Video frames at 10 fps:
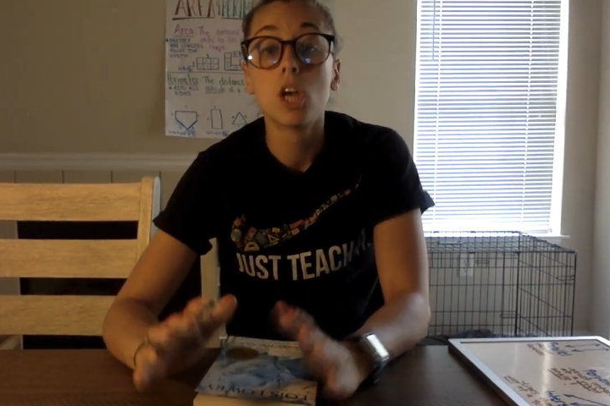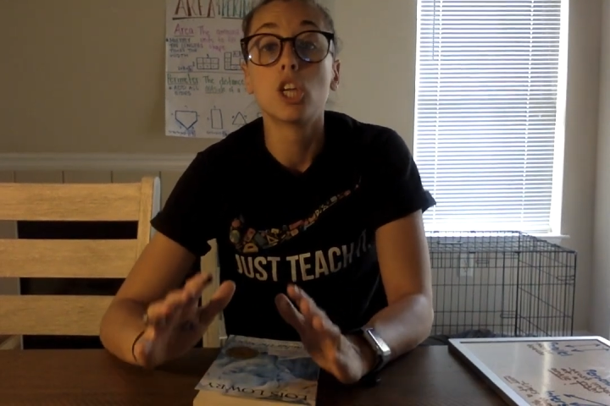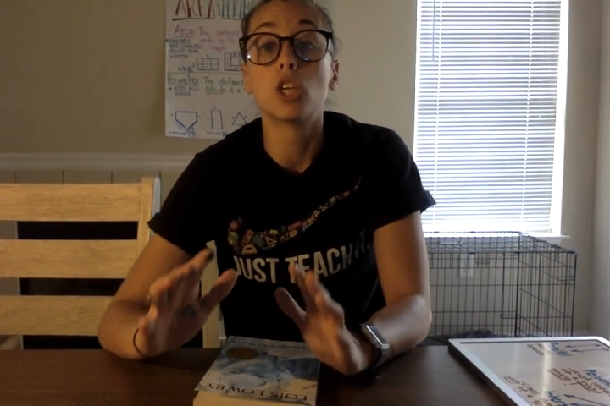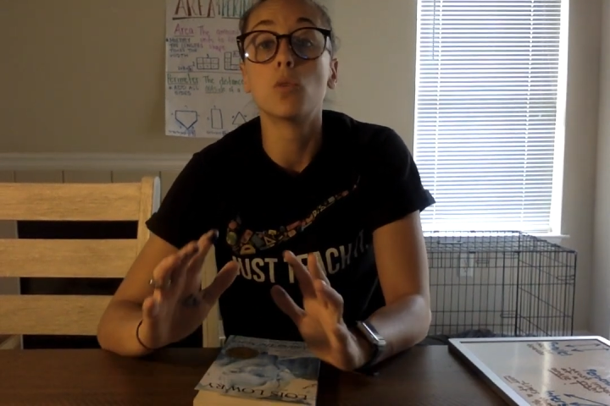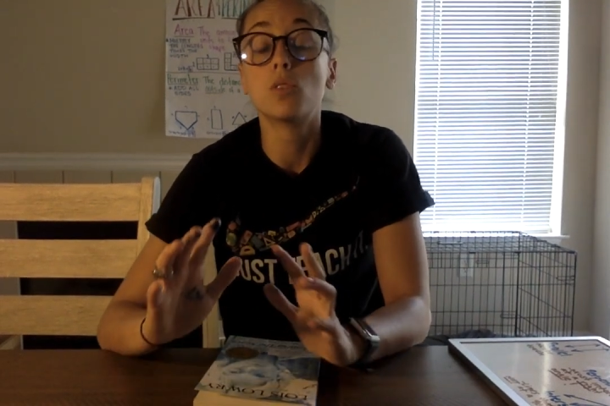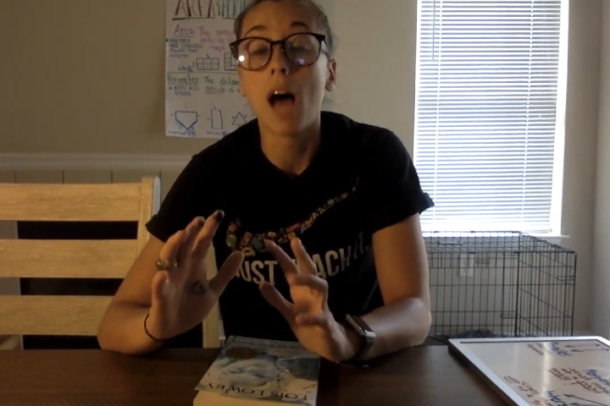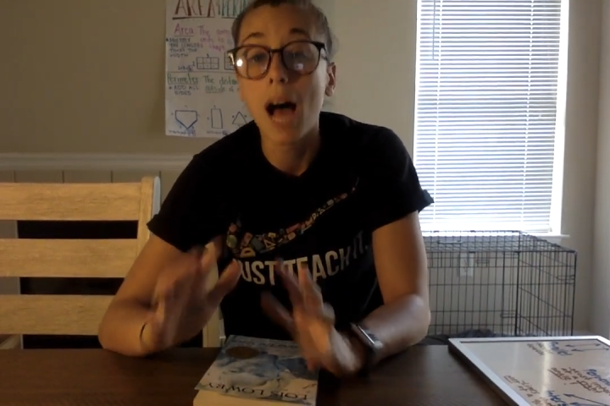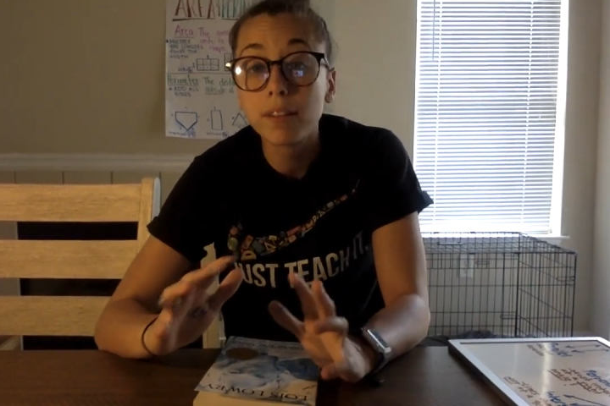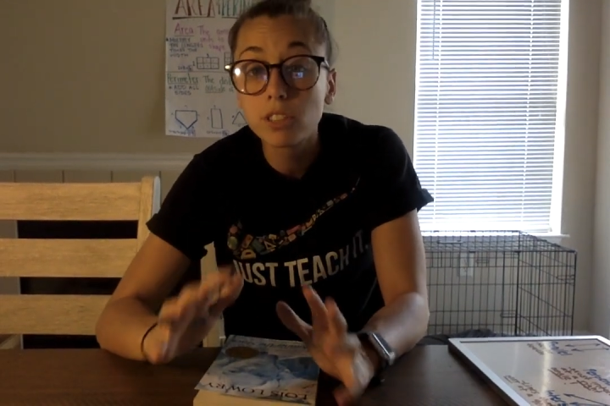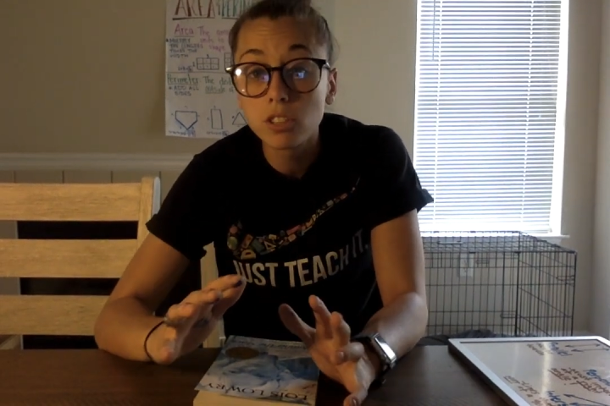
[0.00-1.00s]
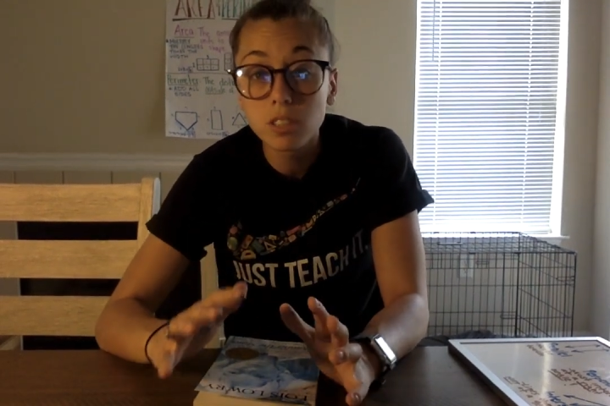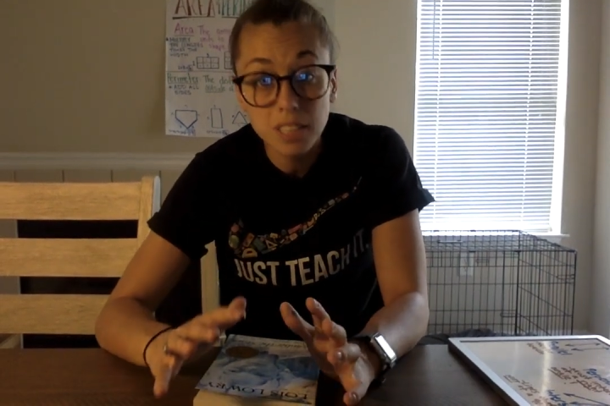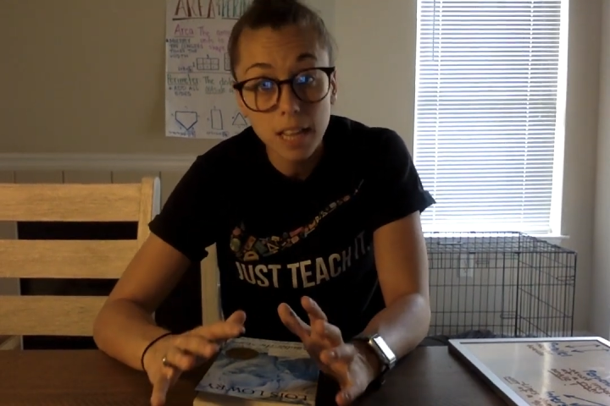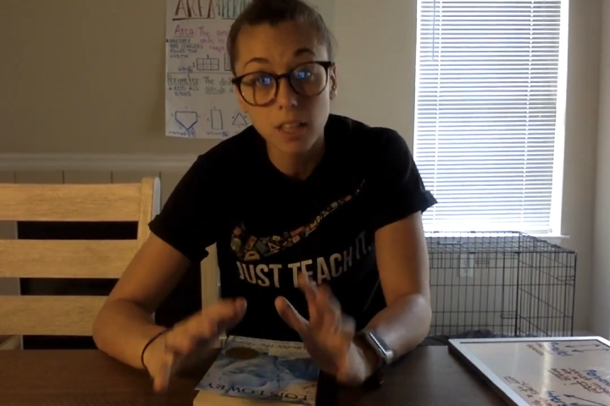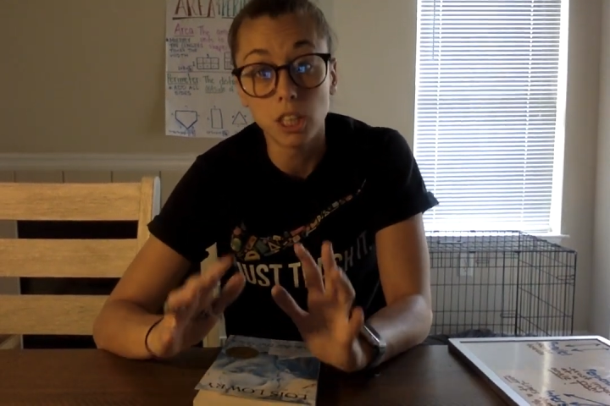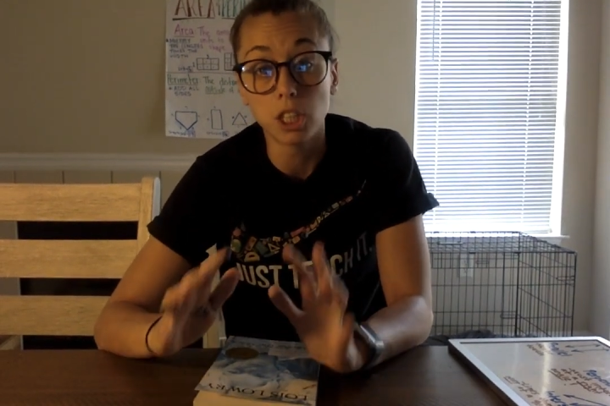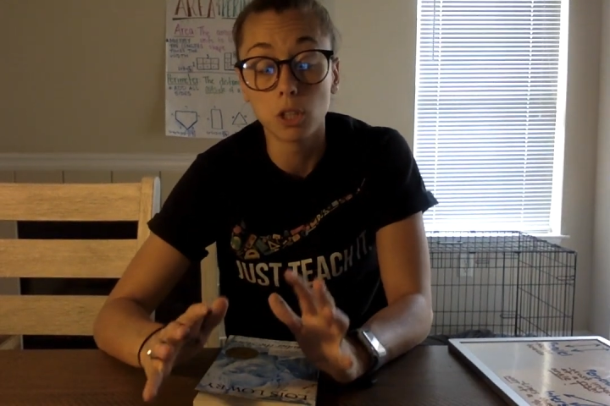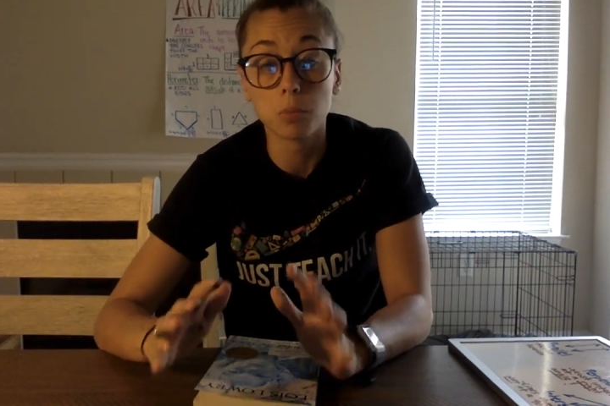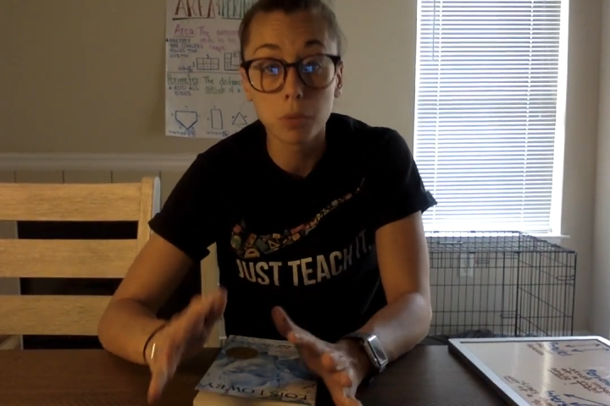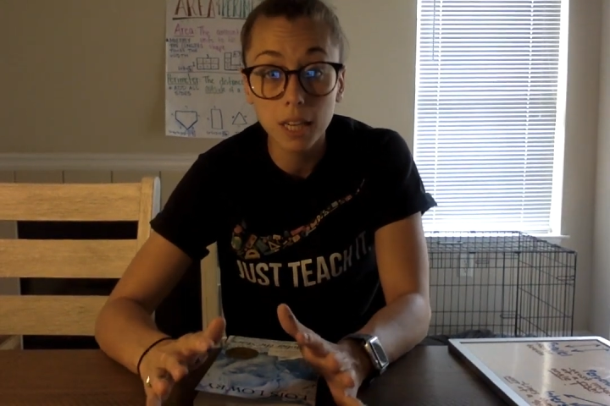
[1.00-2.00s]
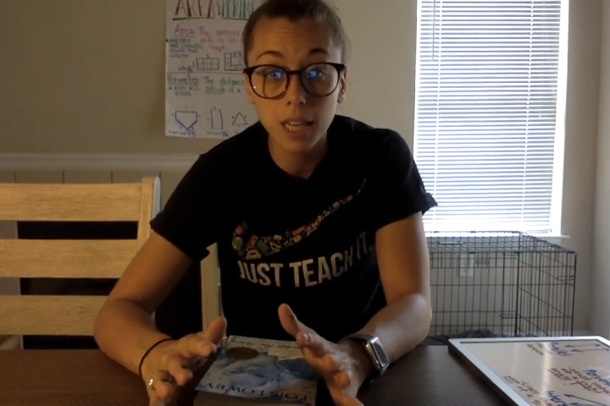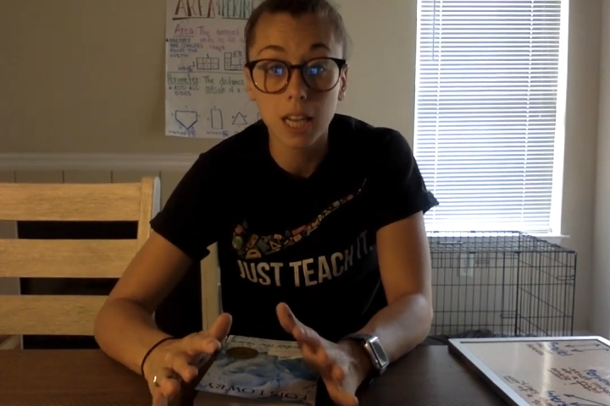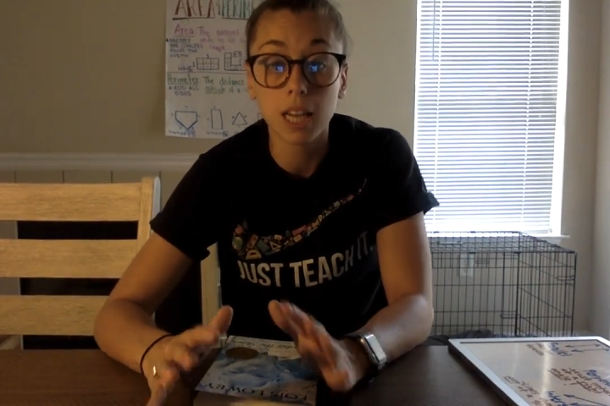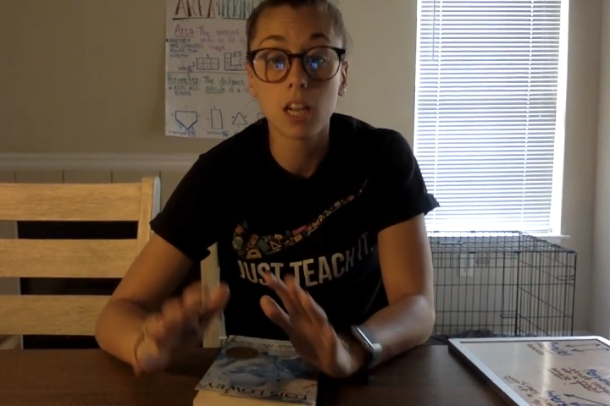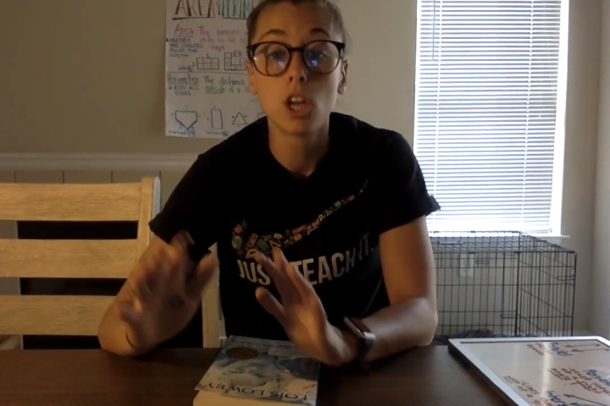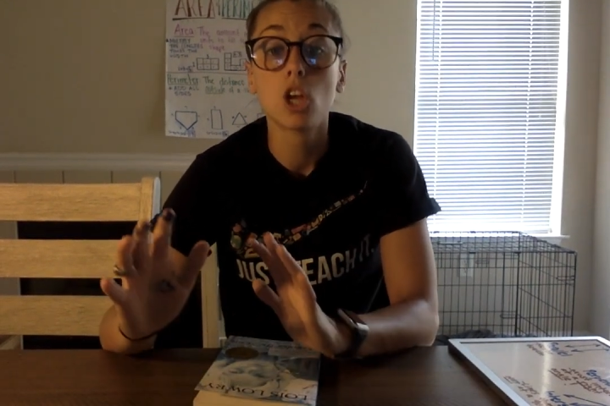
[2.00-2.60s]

you have to just say that you're bringing